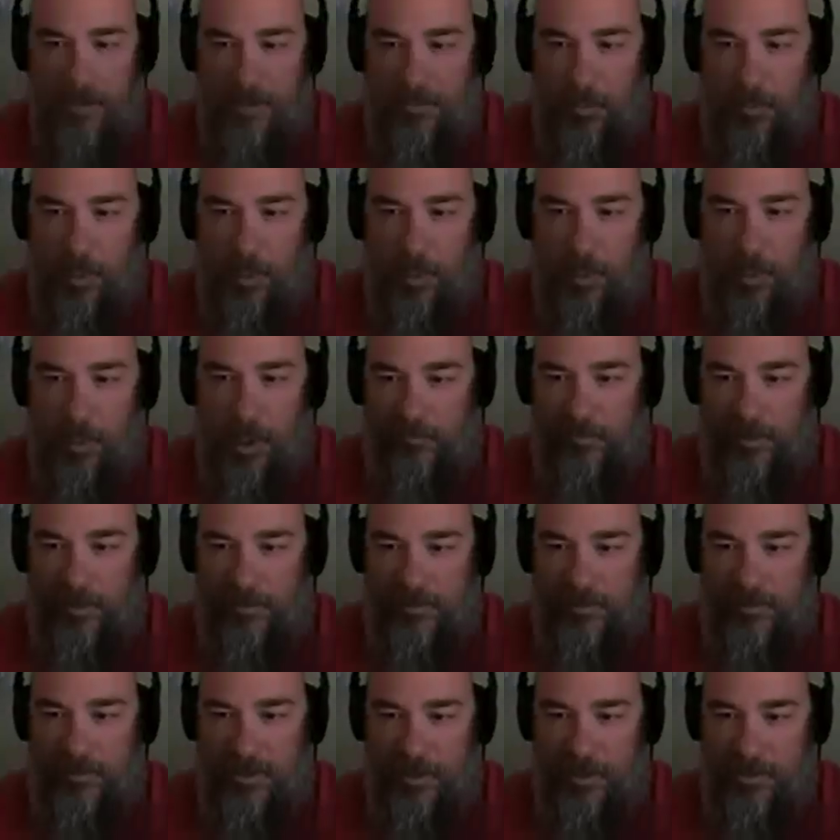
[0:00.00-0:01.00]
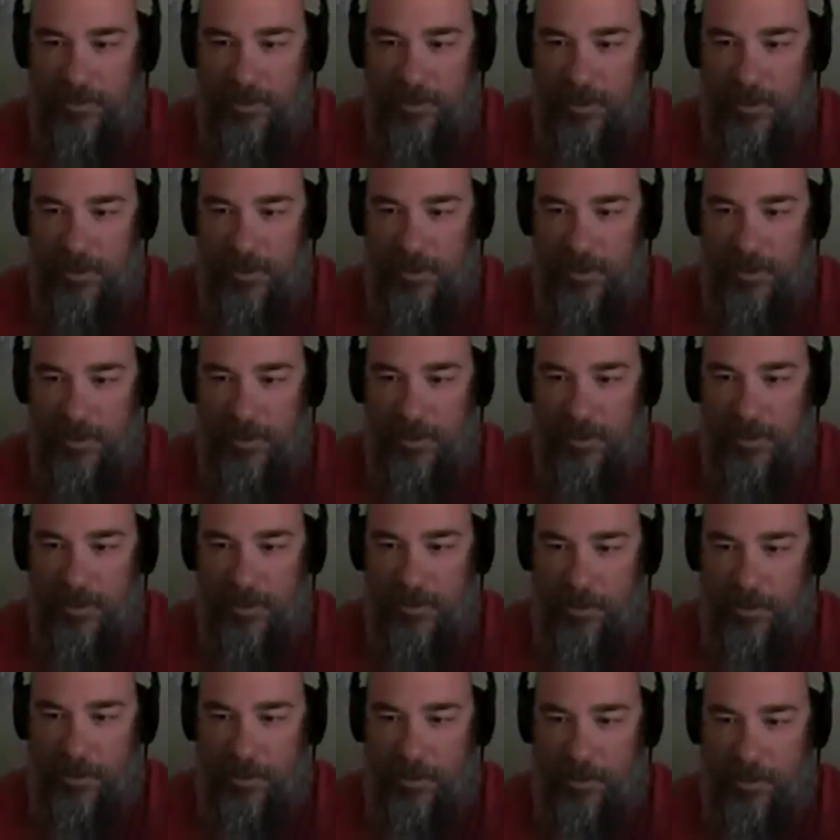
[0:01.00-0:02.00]
there's wealth of things that
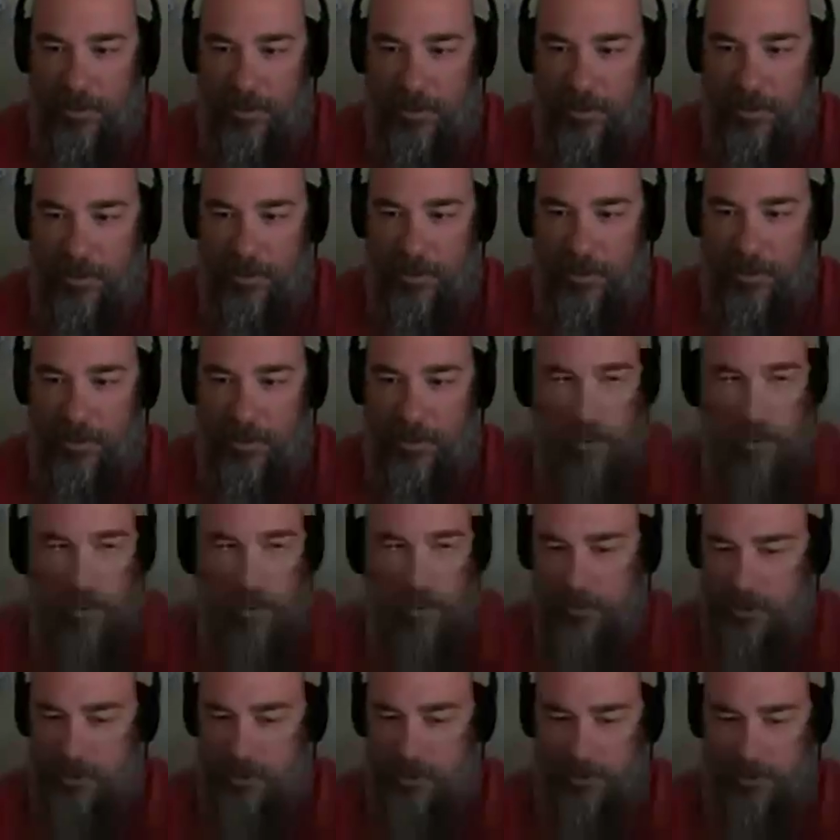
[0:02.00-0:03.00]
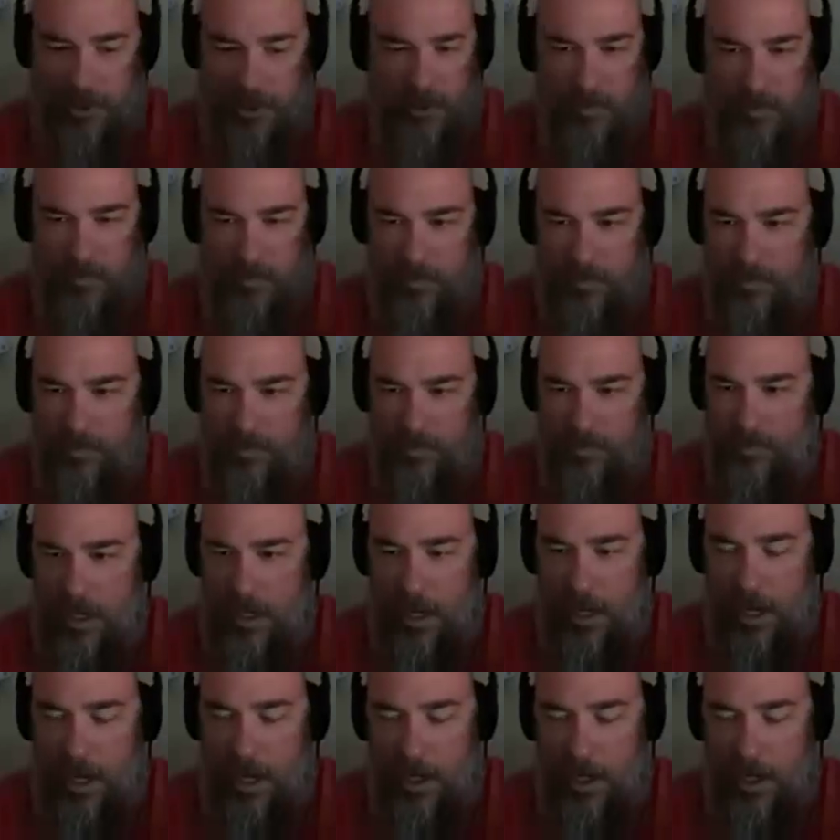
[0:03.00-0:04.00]
can gain from a mentorship, as